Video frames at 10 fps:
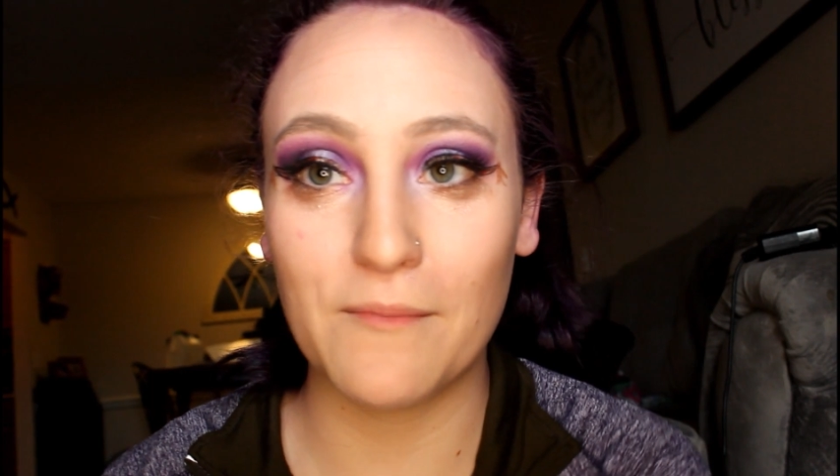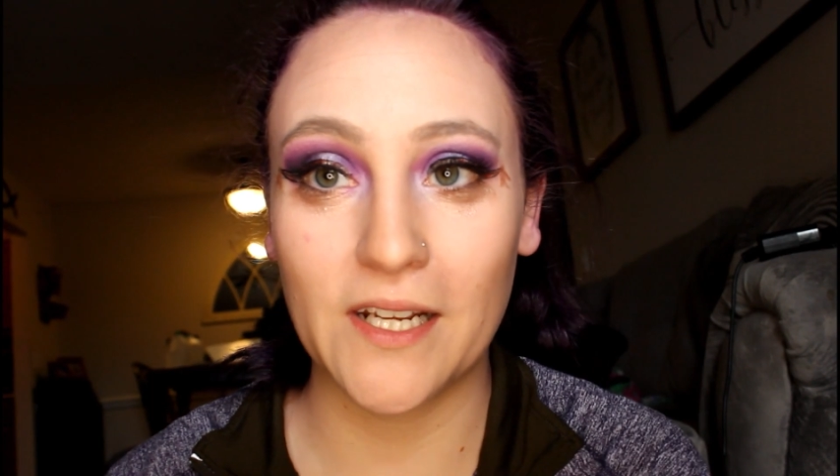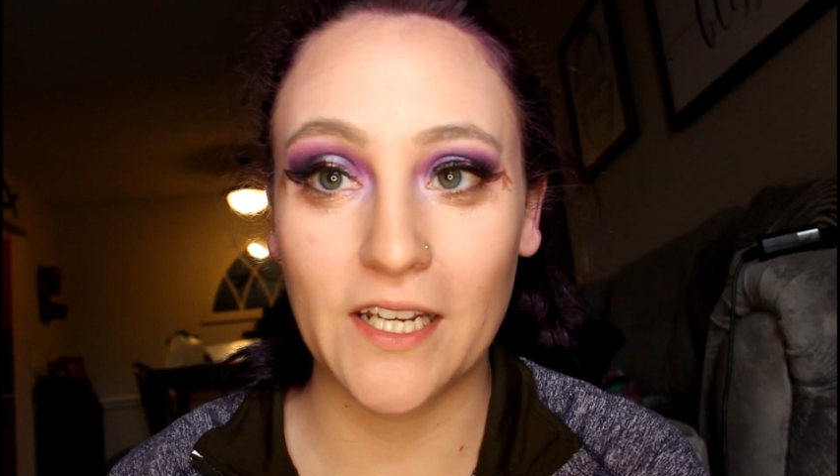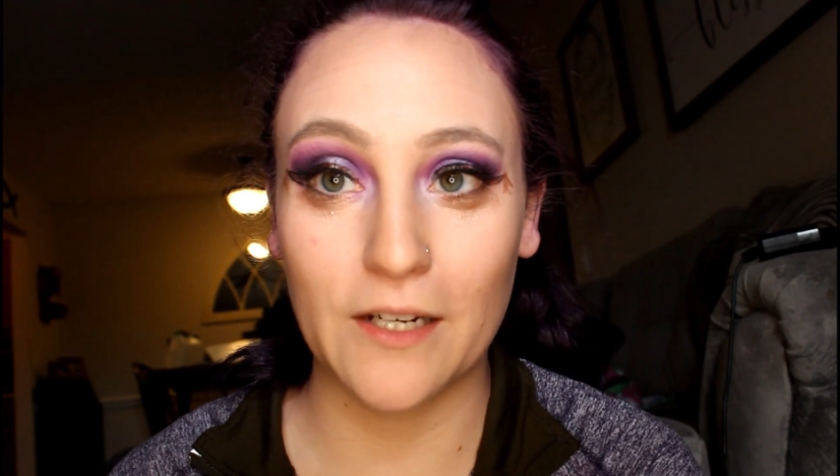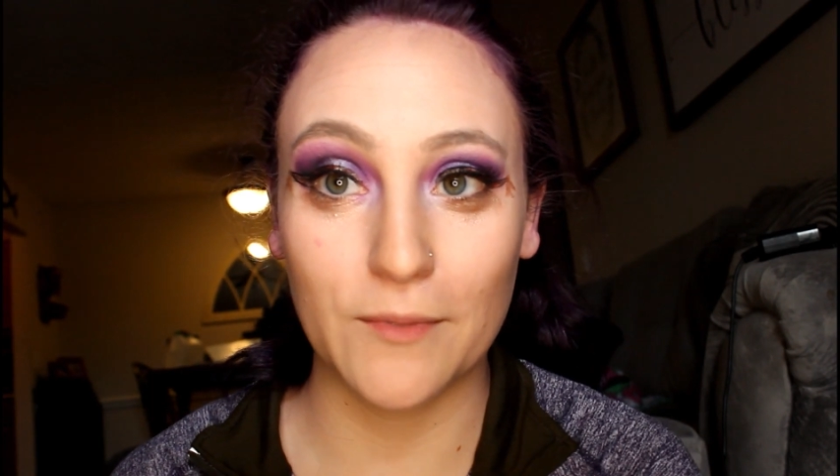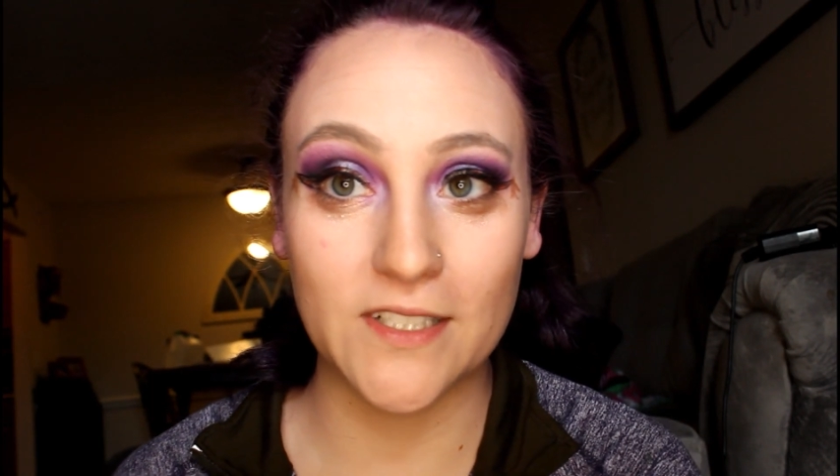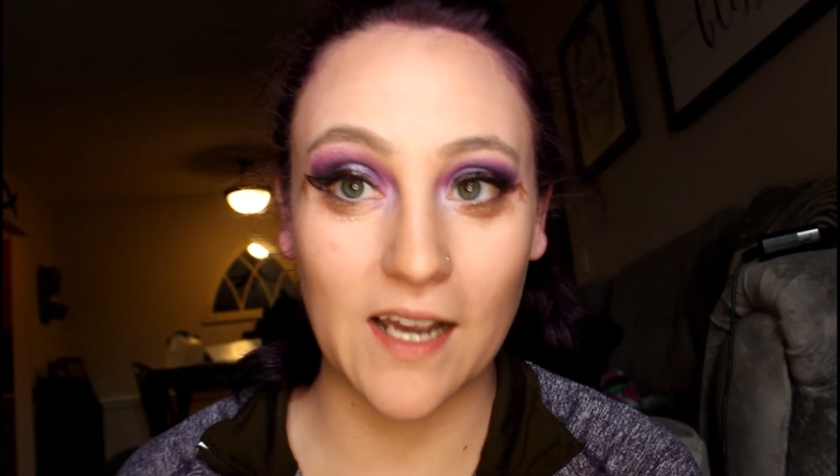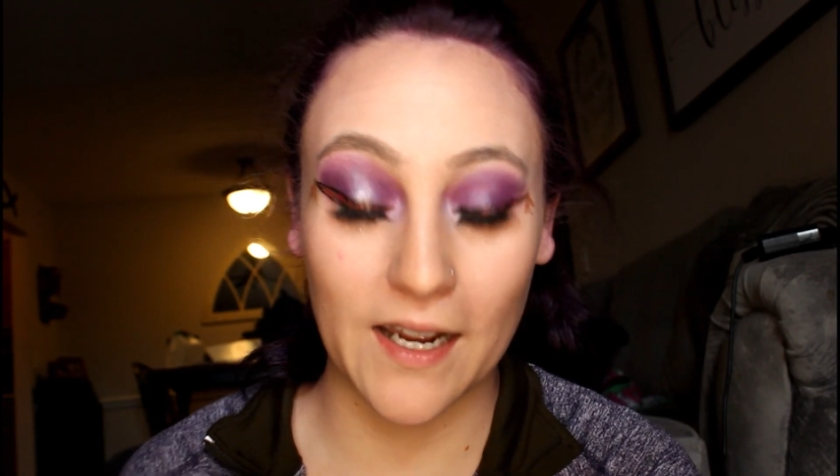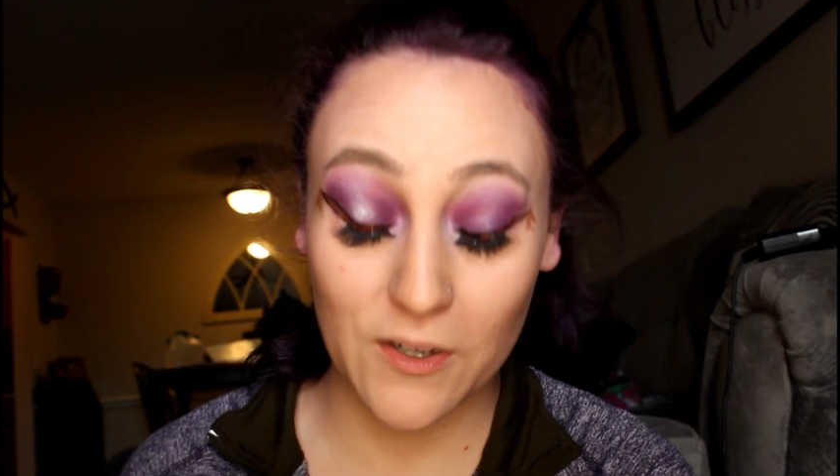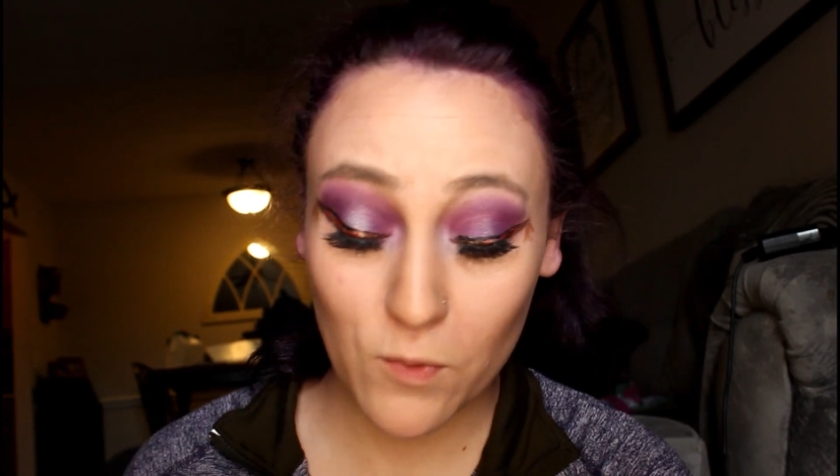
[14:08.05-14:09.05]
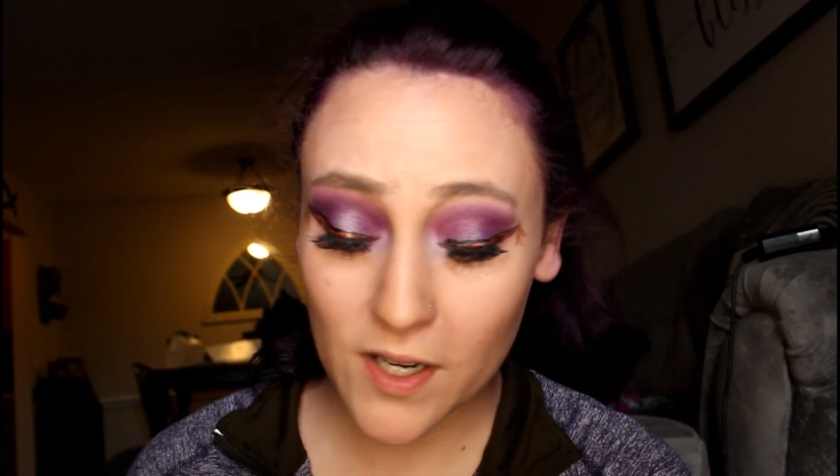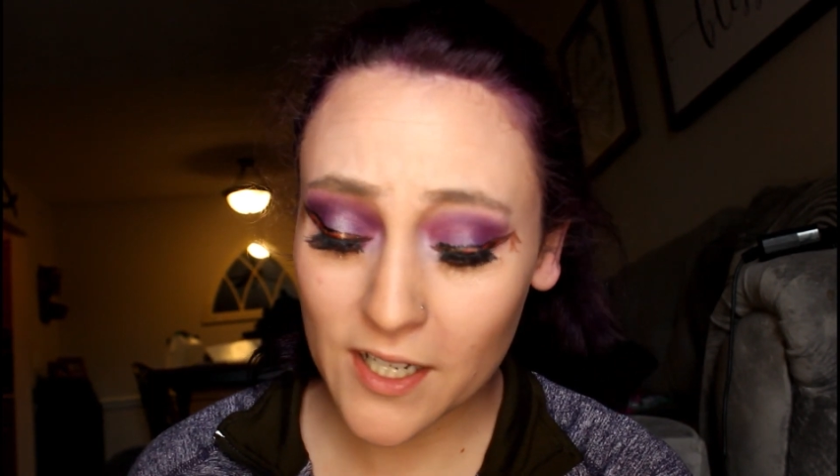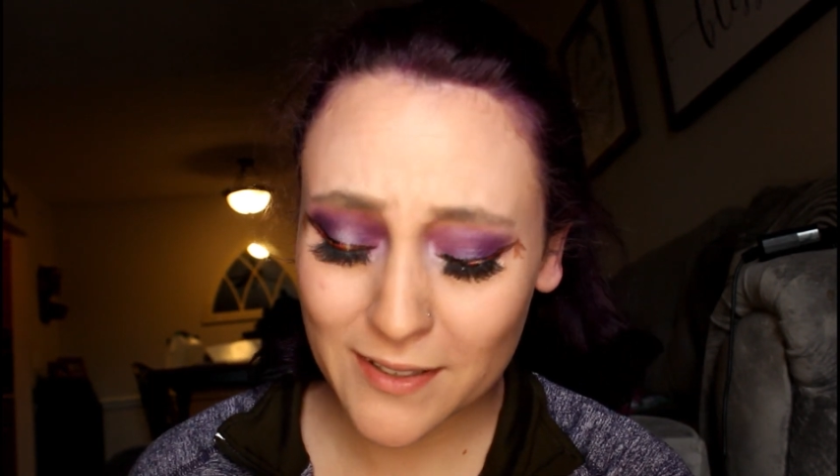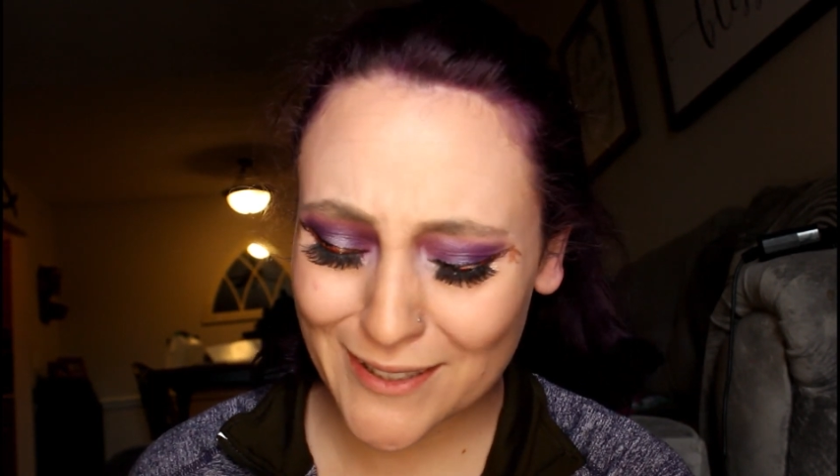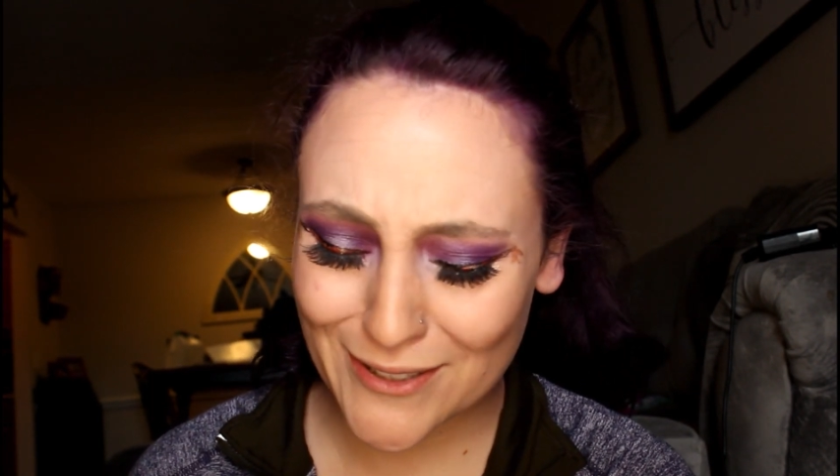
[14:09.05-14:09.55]
My camera died. What
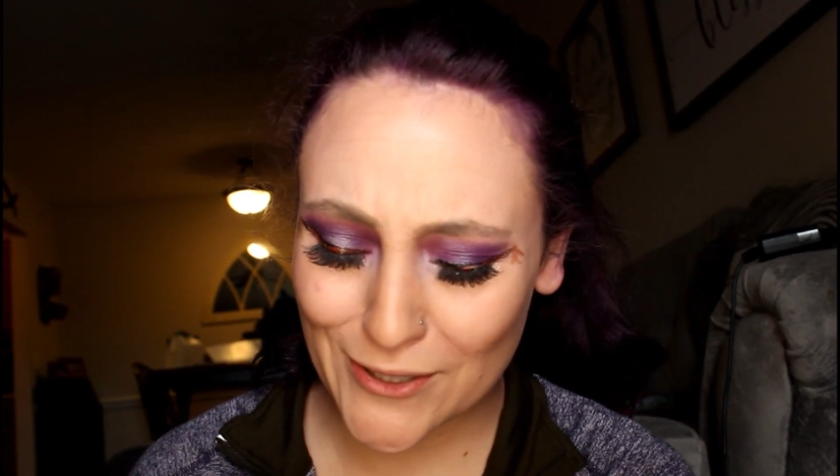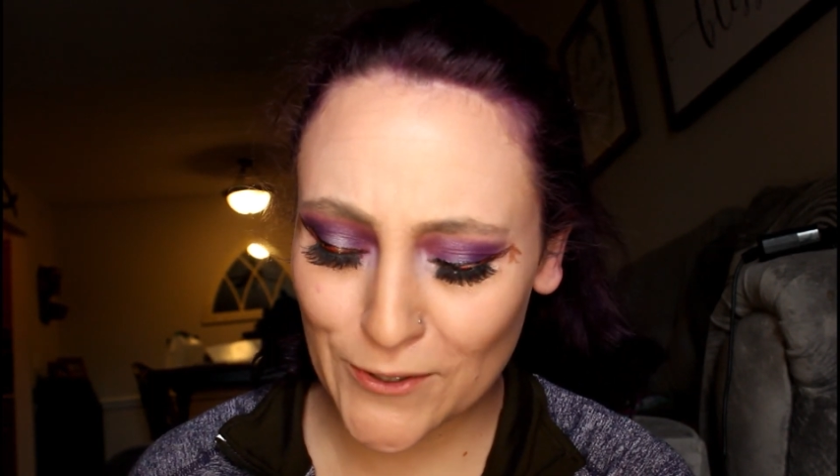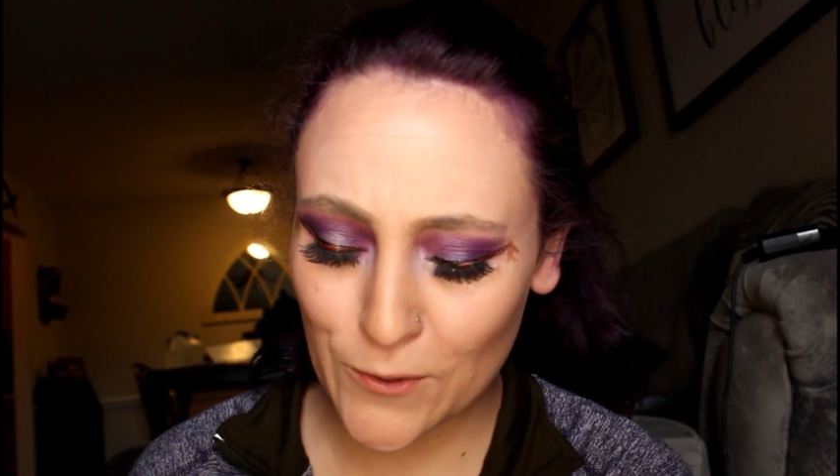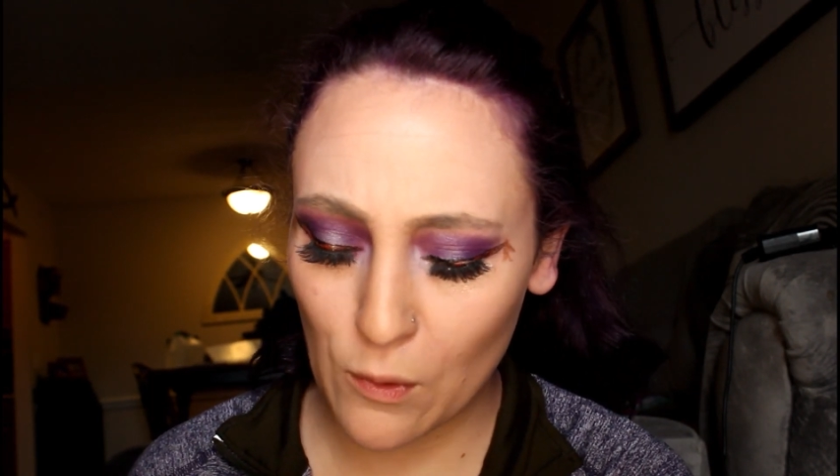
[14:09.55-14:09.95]
else is new?